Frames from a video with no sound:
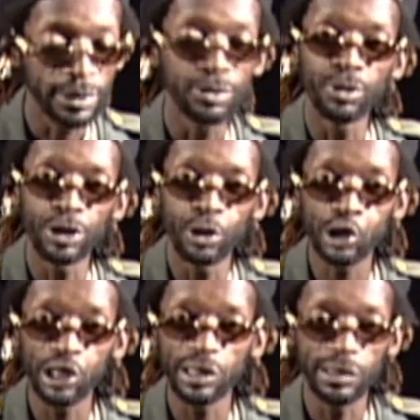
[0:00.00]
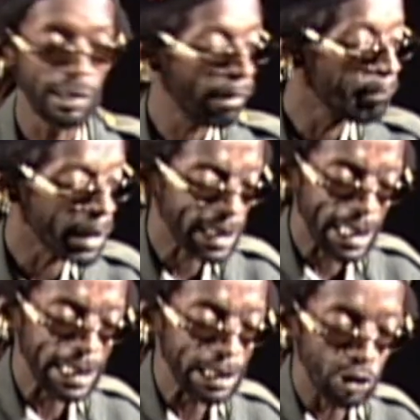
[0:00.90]
doing nothing, make
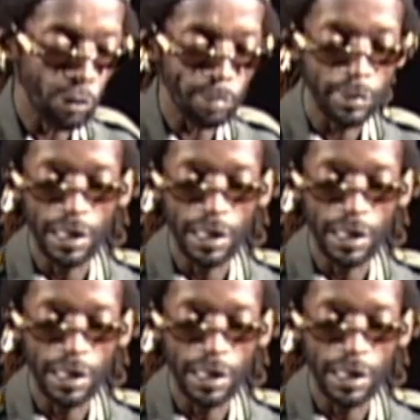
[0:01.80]
them get up